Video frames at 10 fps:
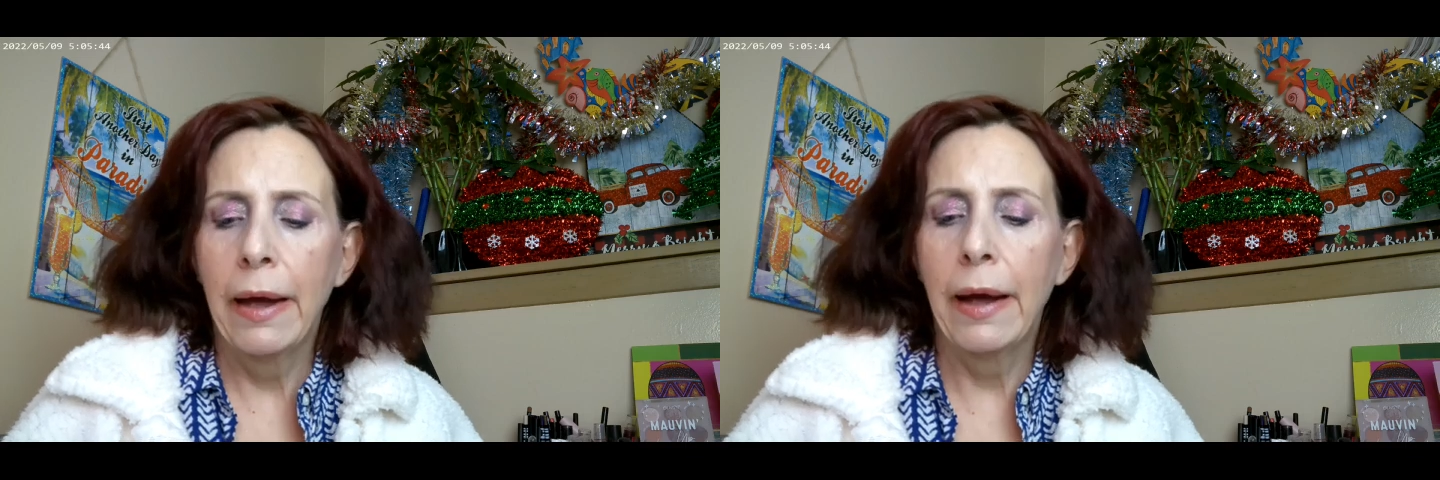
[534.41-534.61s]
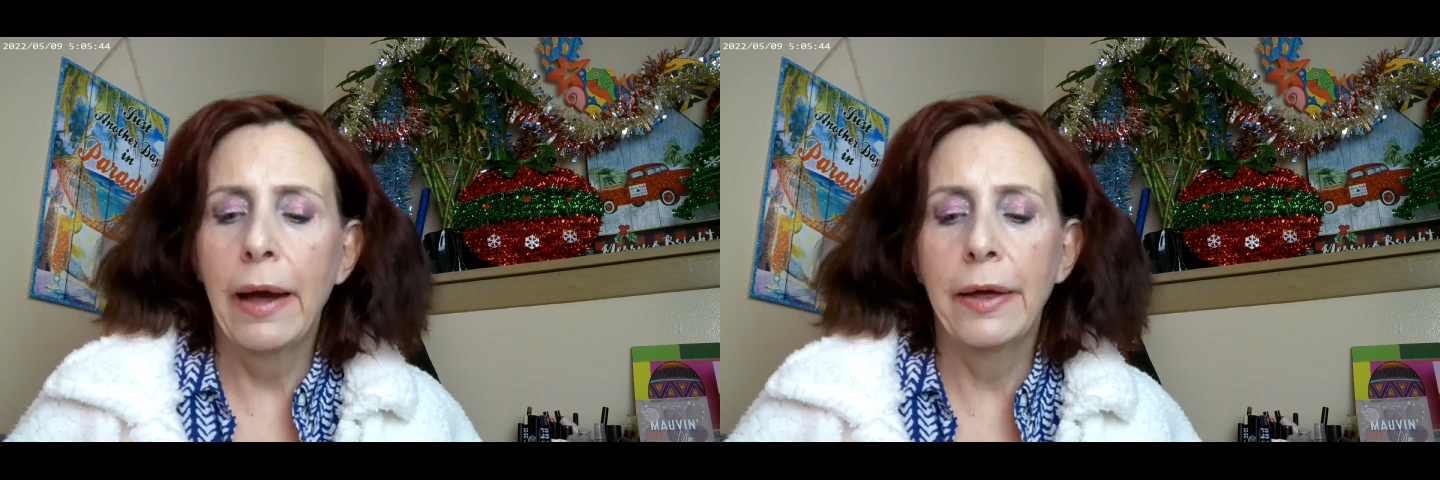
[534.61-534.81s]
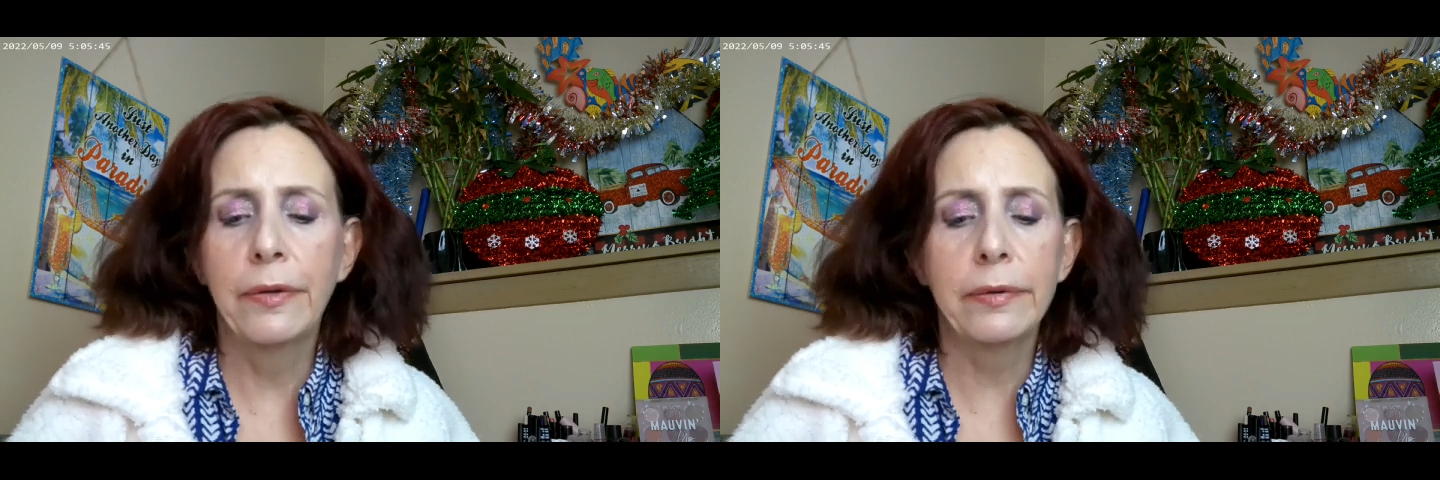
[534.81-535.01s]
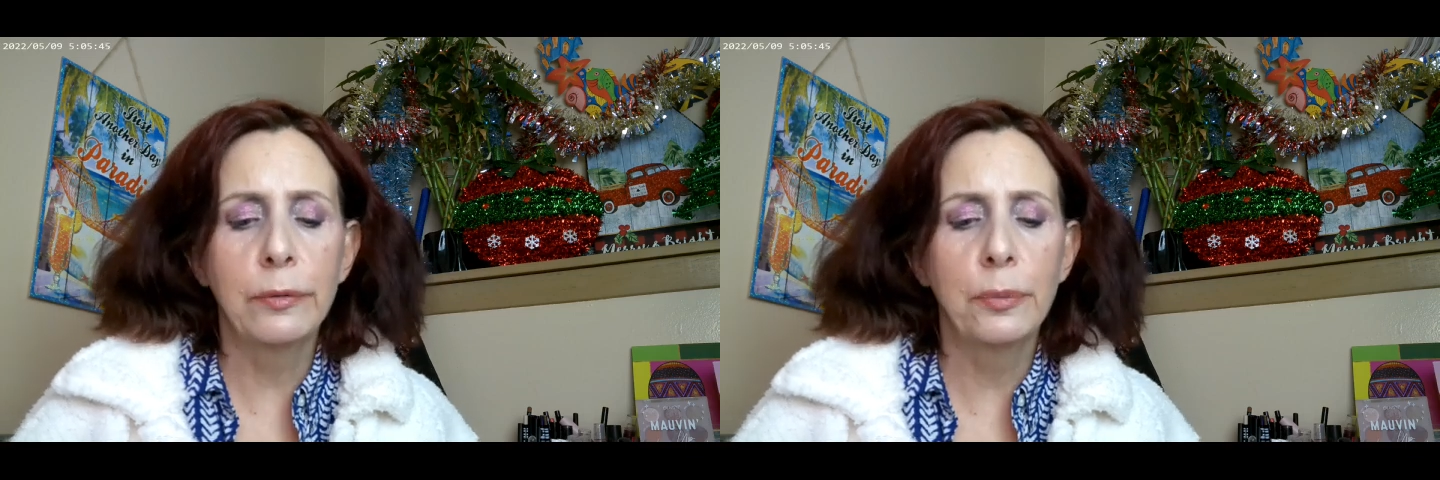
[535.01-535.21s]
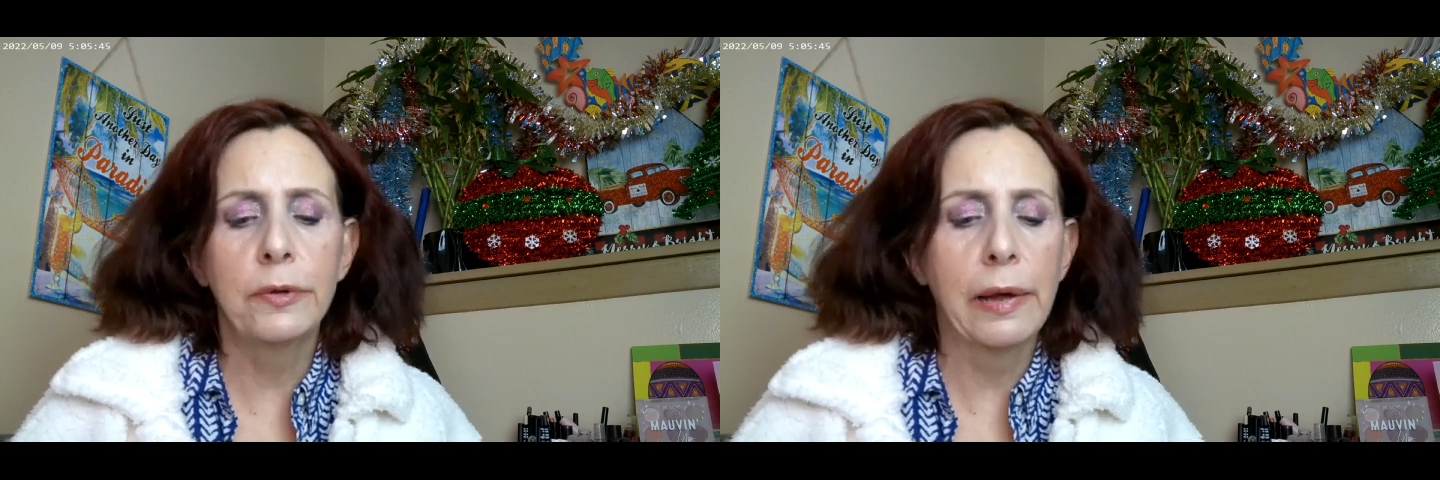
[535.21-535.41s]
Uh,
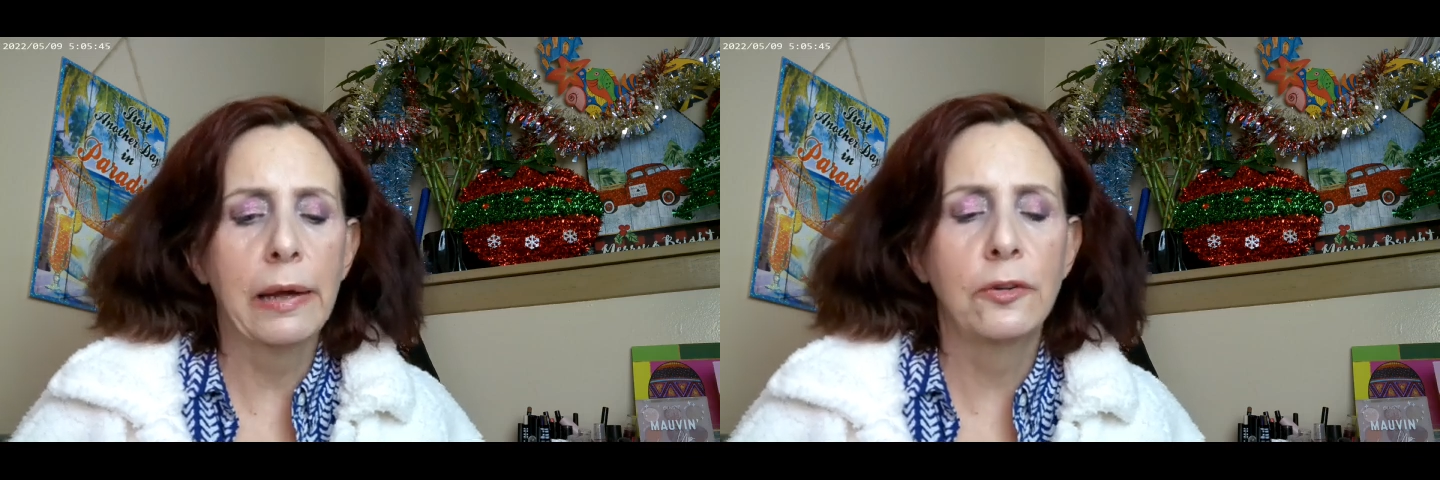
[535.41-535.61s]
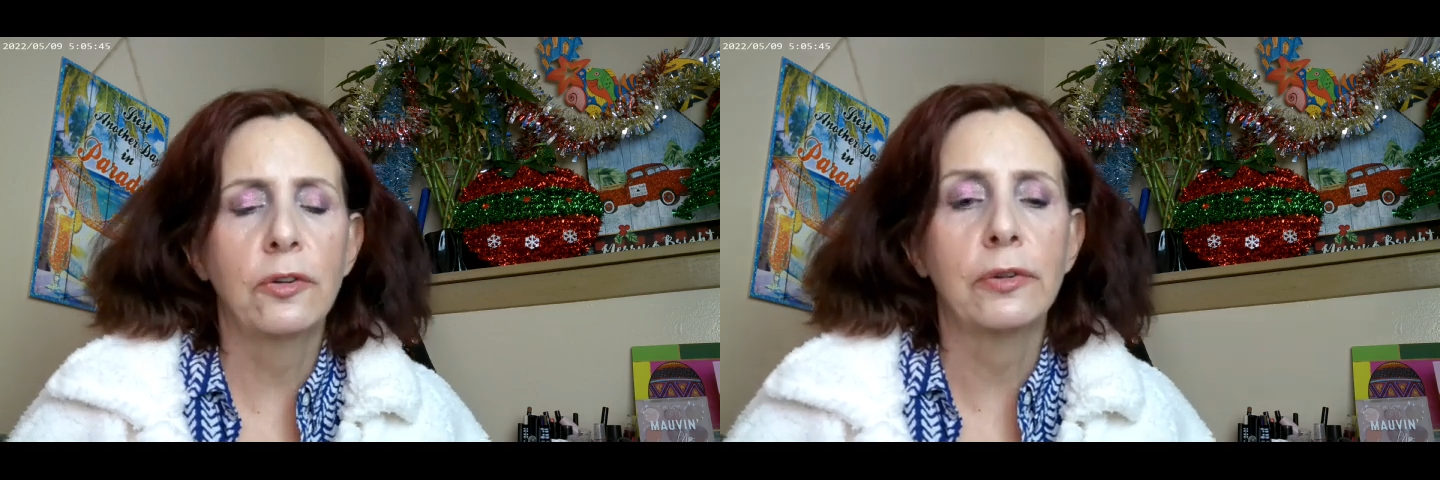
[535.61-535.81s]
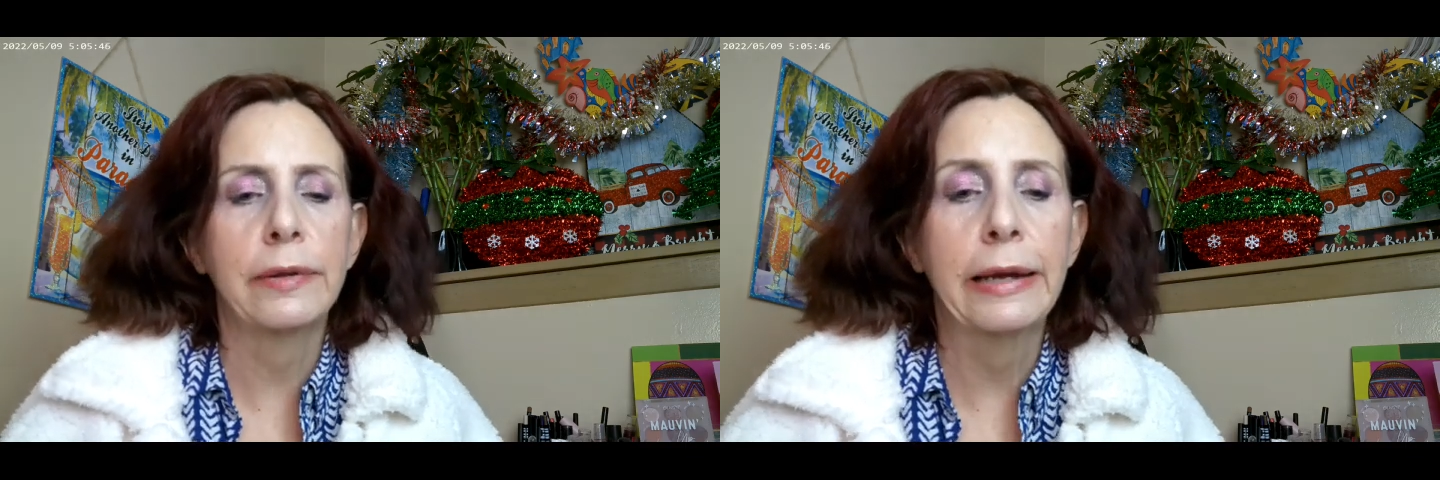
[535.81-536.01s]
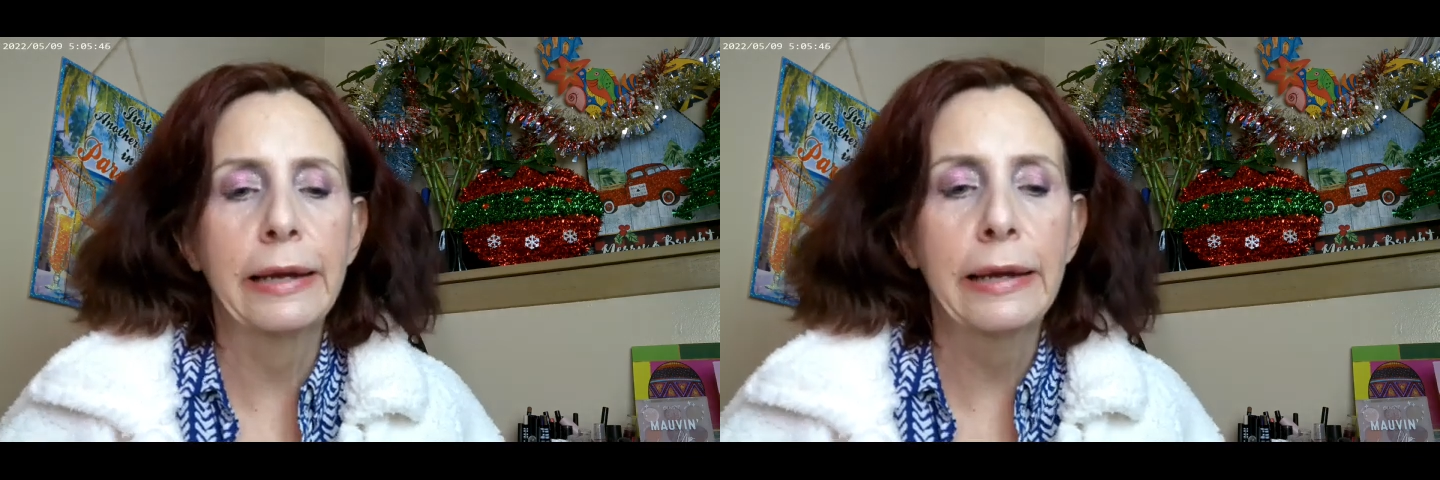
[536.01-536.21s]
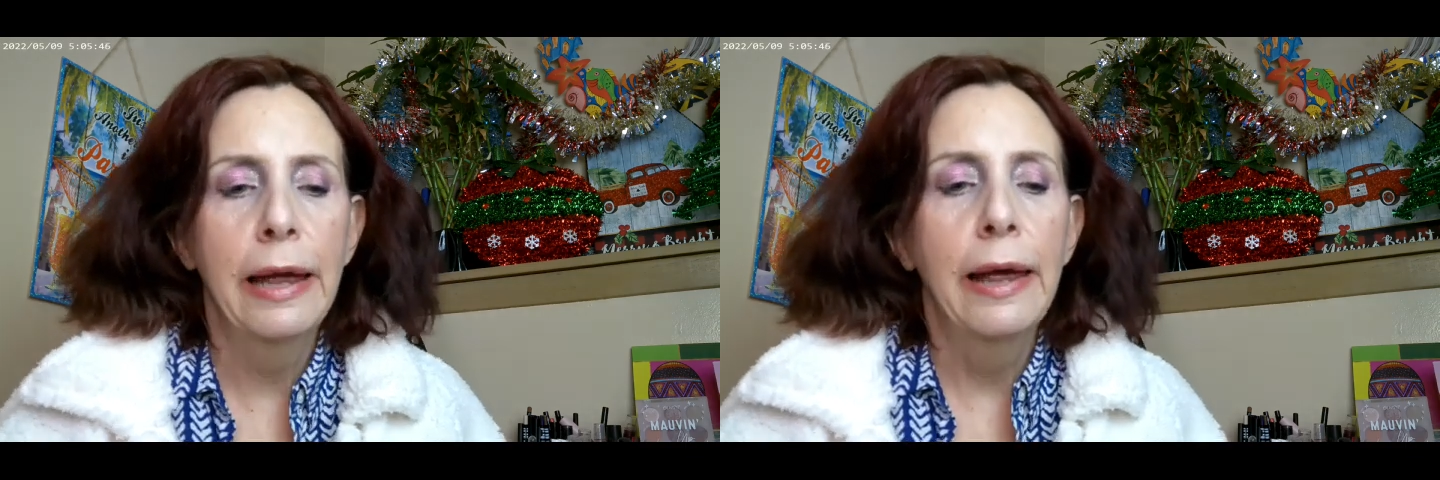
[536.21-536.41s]
this was
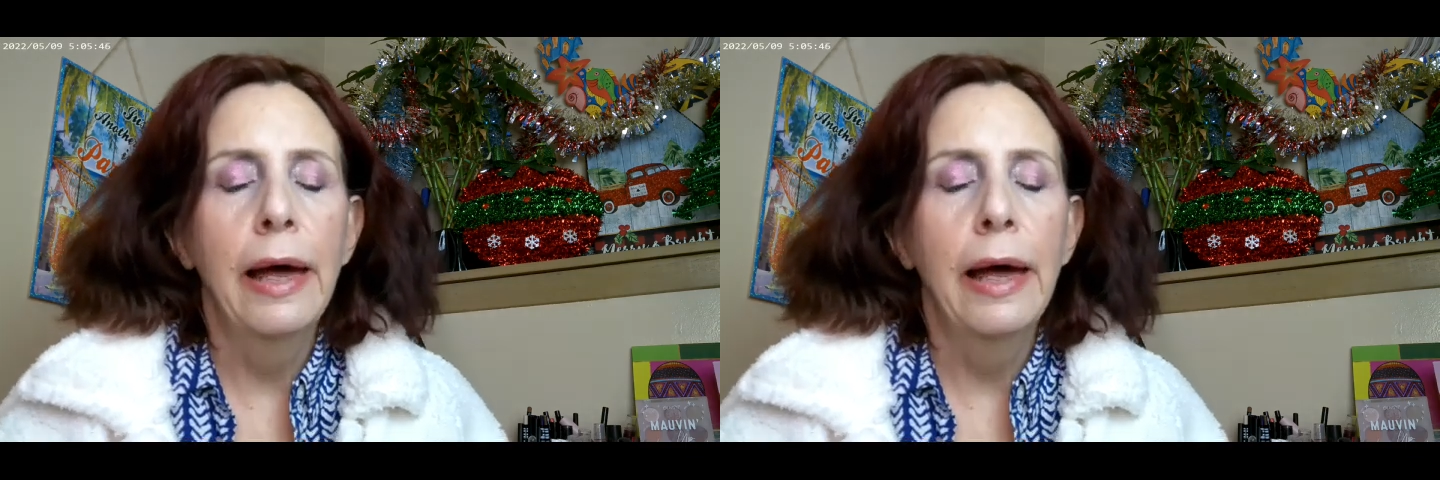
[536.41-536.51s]
actually